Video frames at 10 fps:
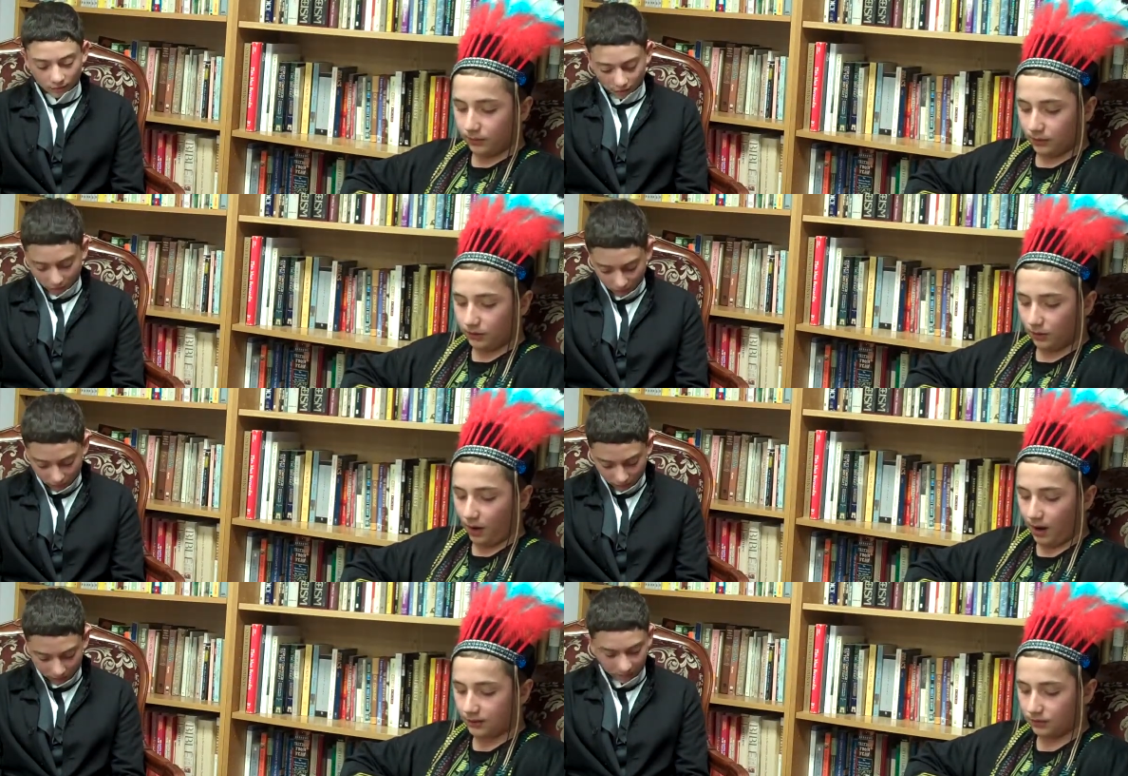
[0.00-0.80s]
Speaker 1: we are so
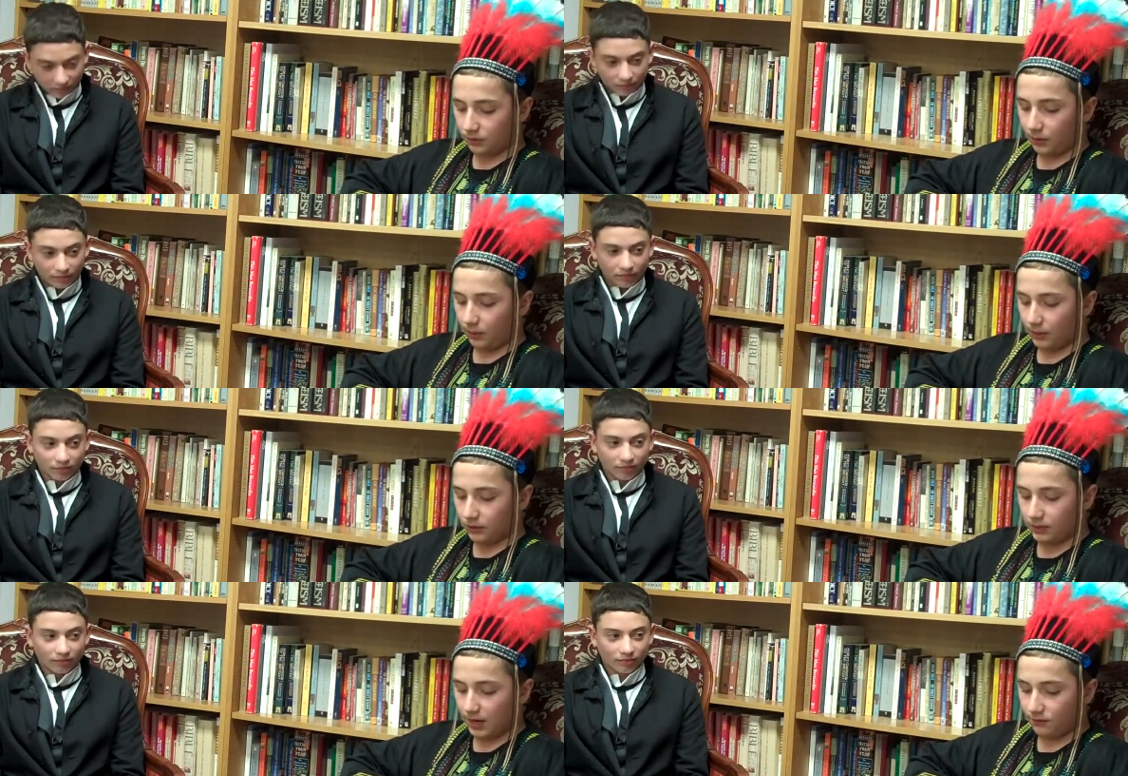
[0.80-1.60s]
hostile, but we
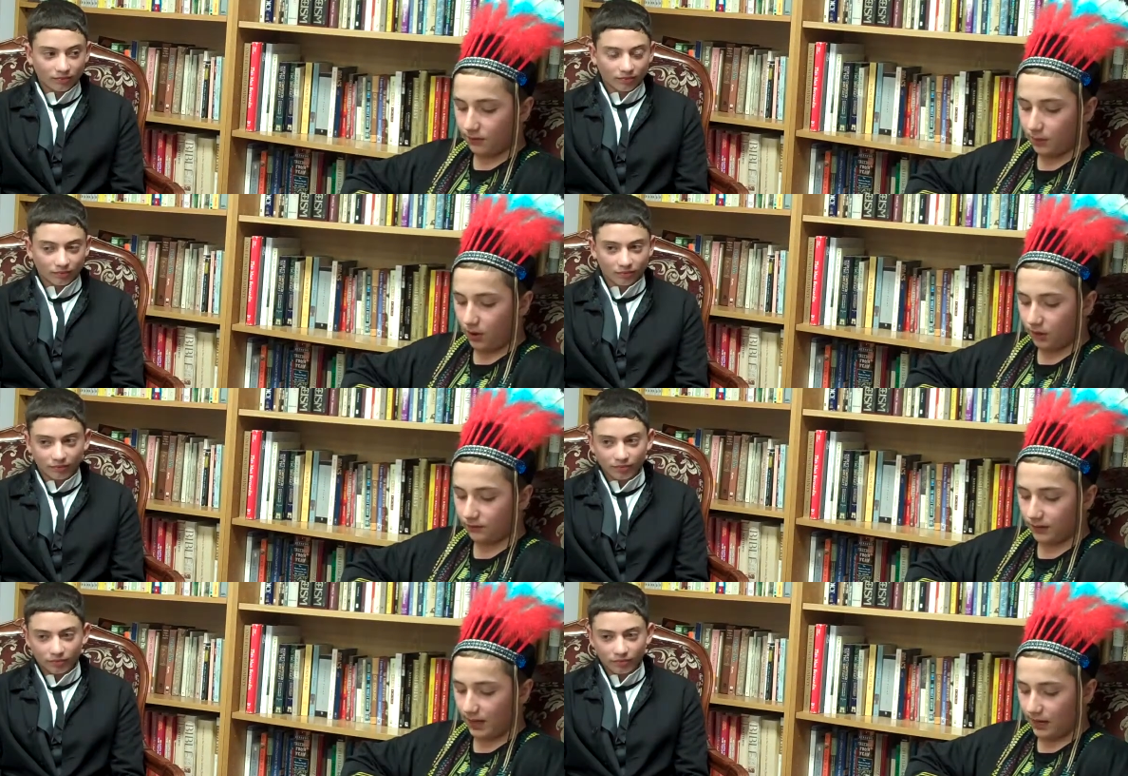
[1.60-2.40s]
use every part
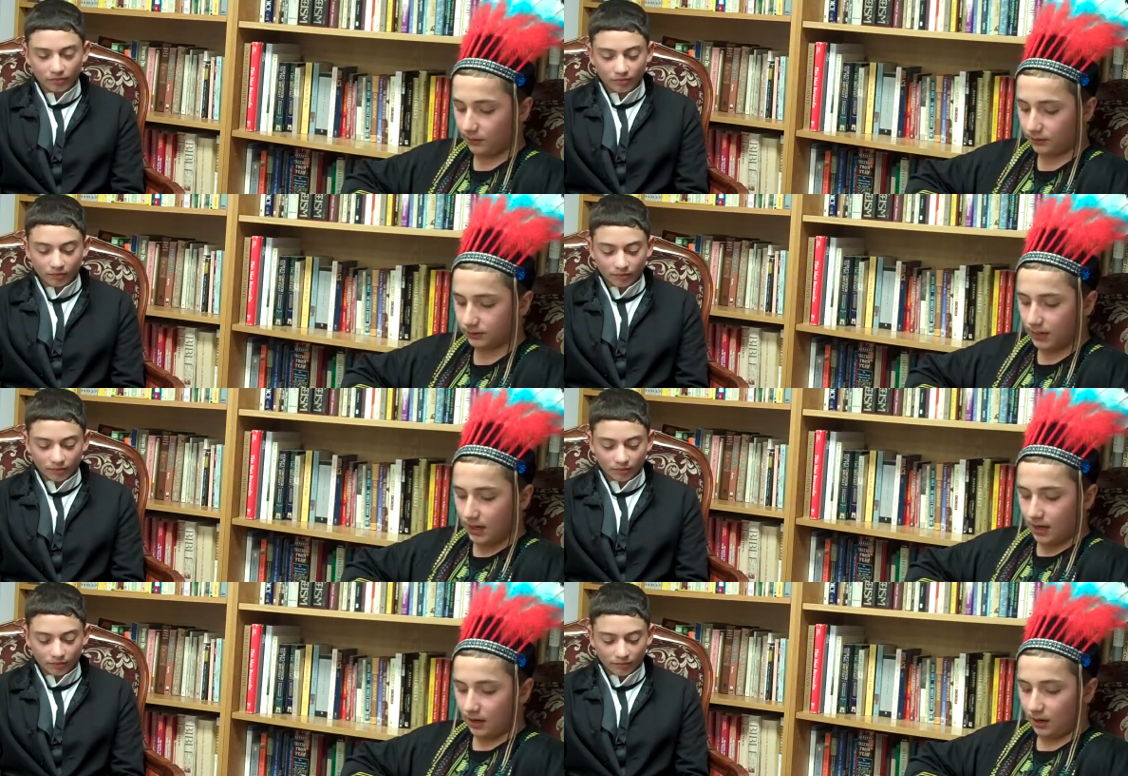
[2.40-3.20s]
of the animals
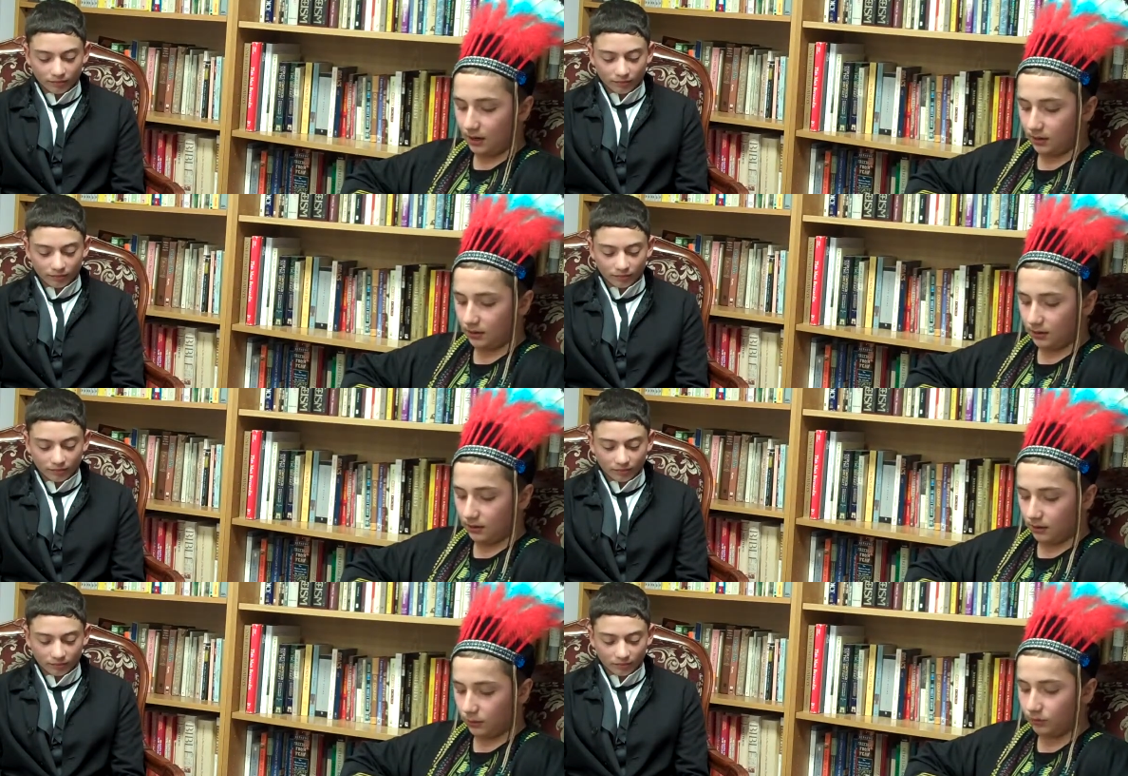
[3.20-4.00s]
and hunt
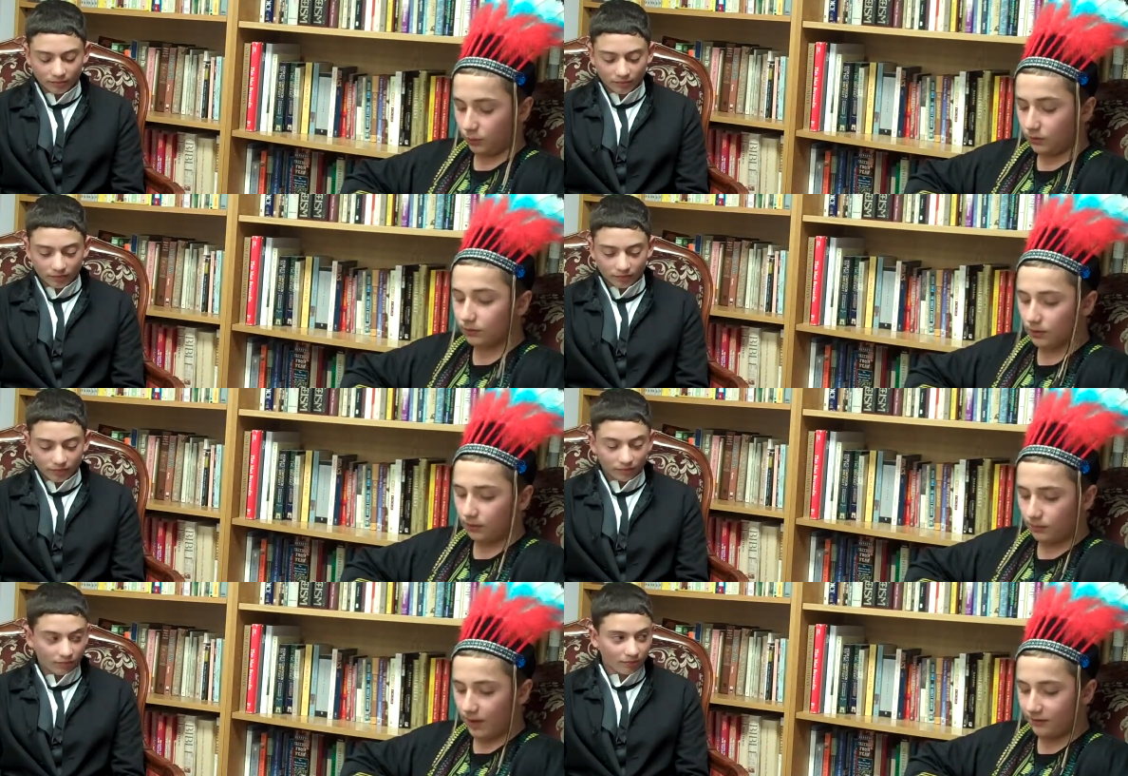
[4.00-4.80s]

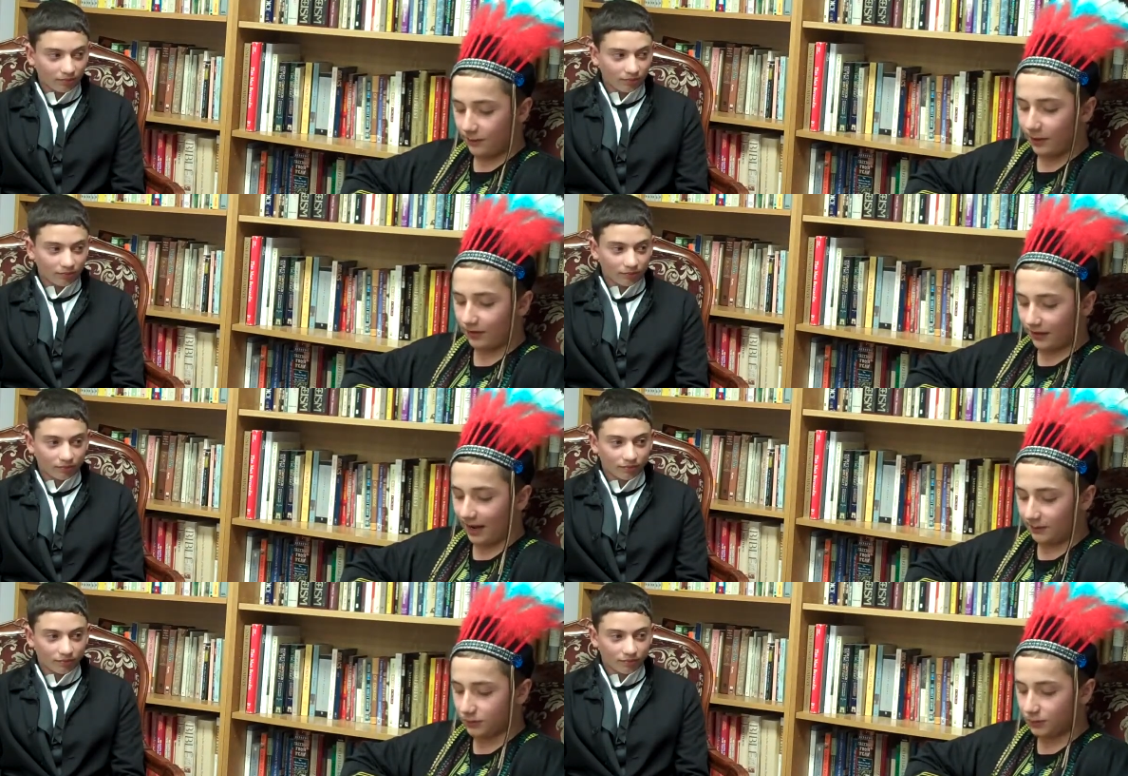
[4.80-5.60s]
every part of the
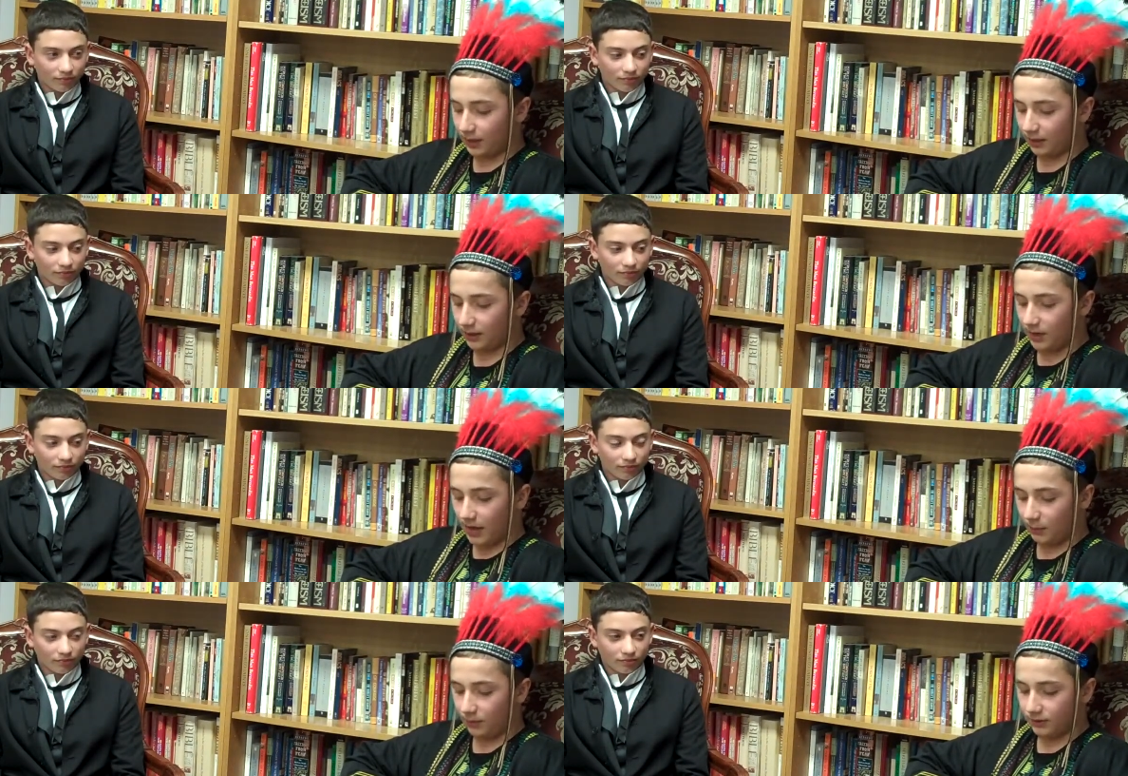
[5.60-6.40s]
animals we hunt,
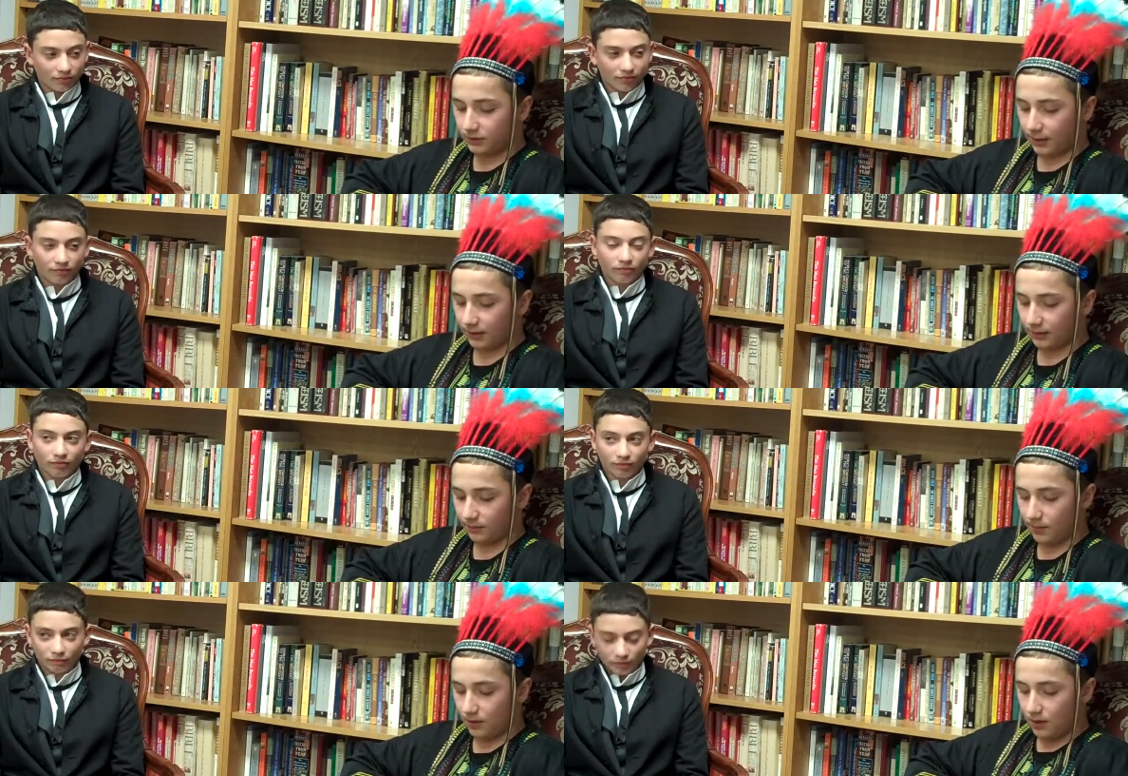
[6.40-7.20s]
and we respect them.